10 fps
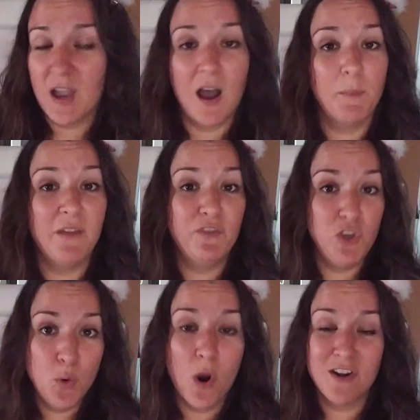If
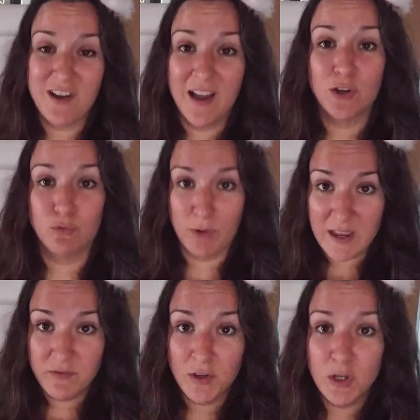you are not
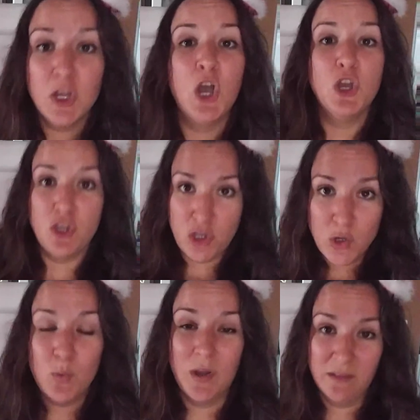grateful,
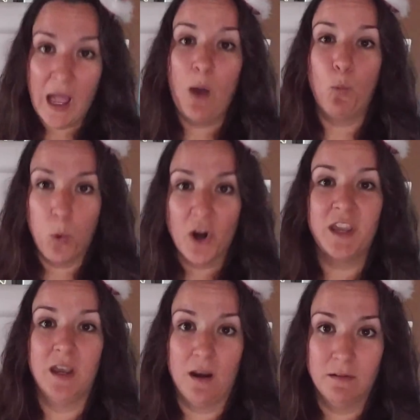you will not work
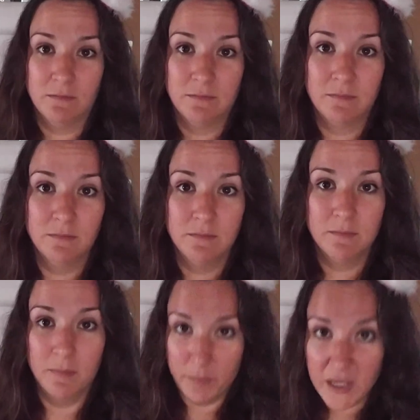here,
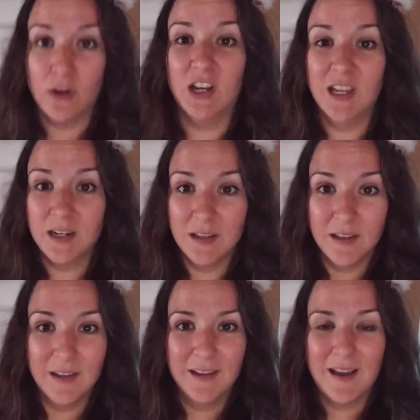period.
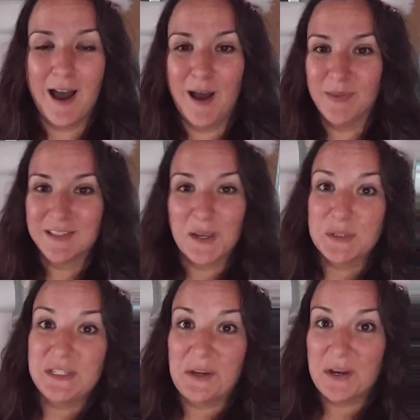That's how
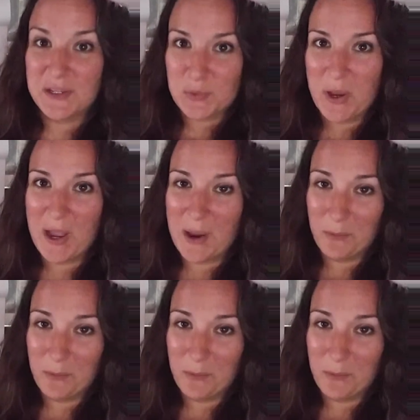serious I